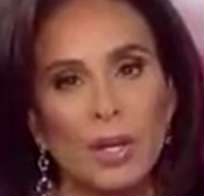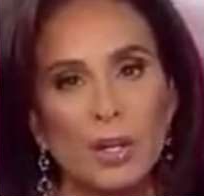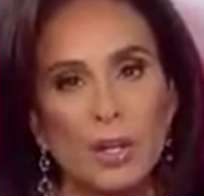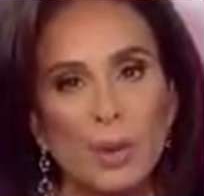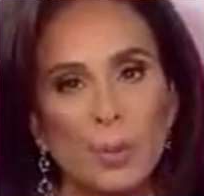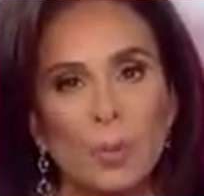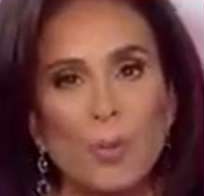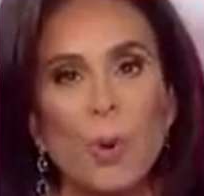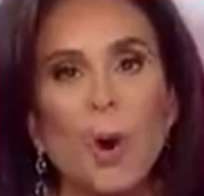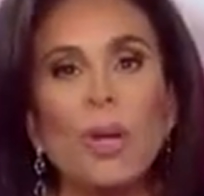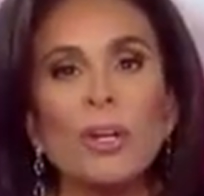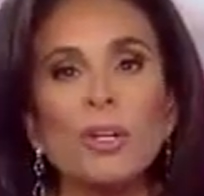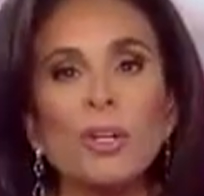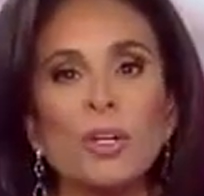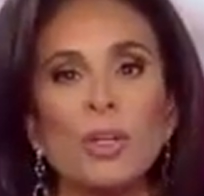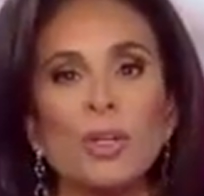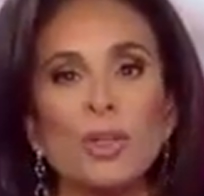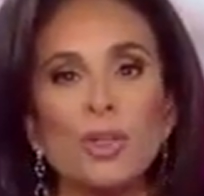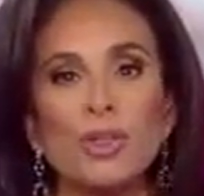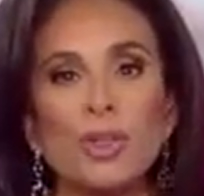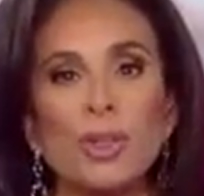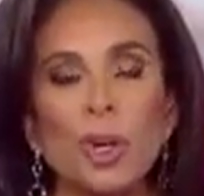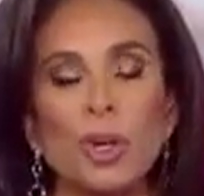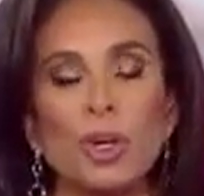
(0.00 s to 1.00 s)
The
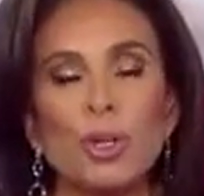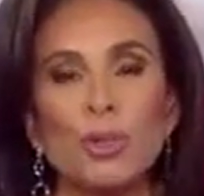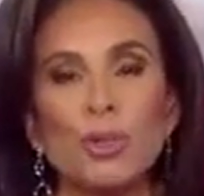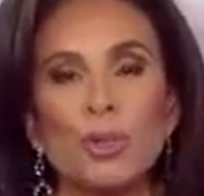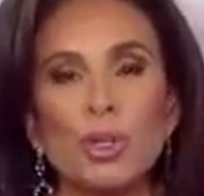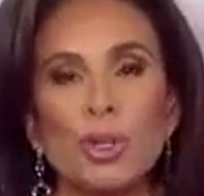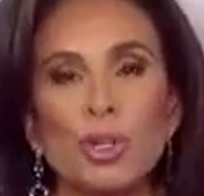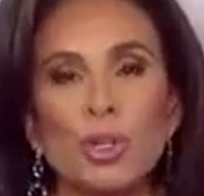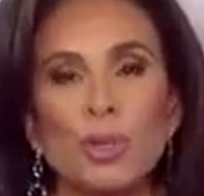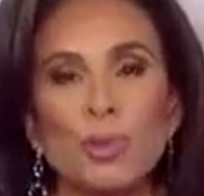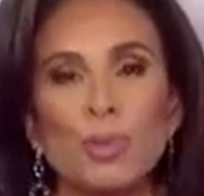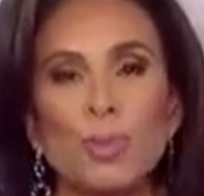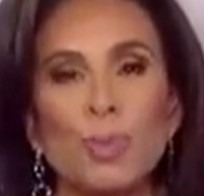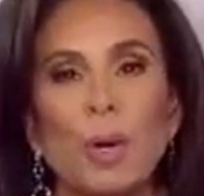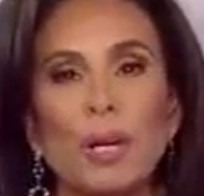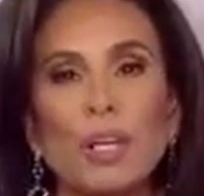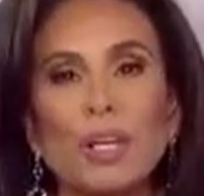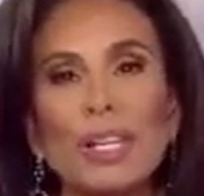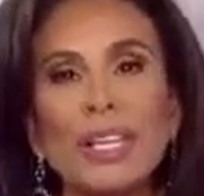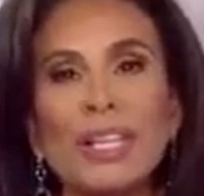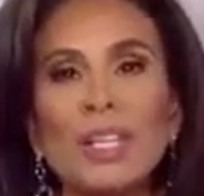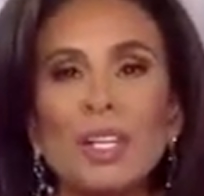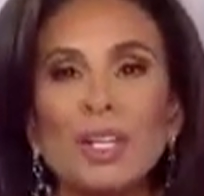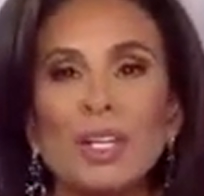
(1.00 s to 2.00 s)
predators aren't just
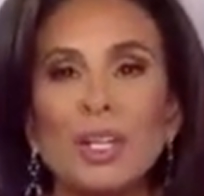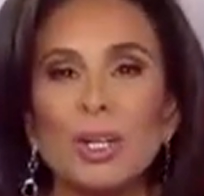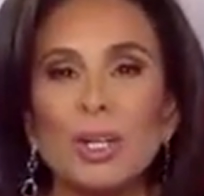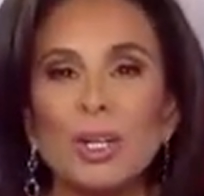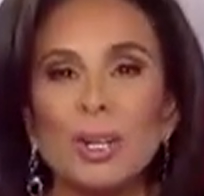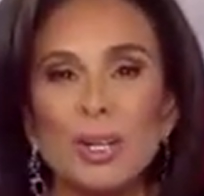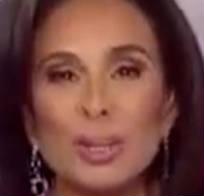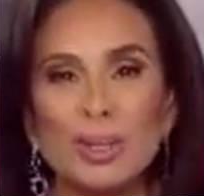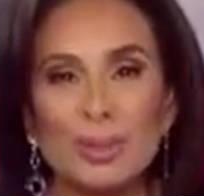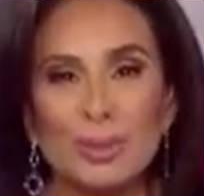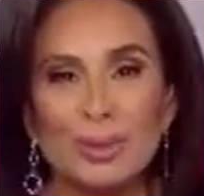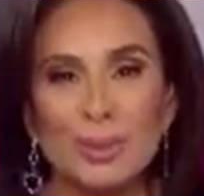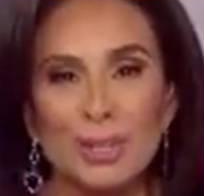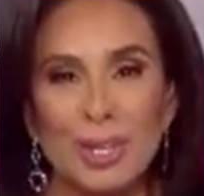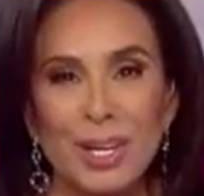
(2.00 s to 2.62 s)
political.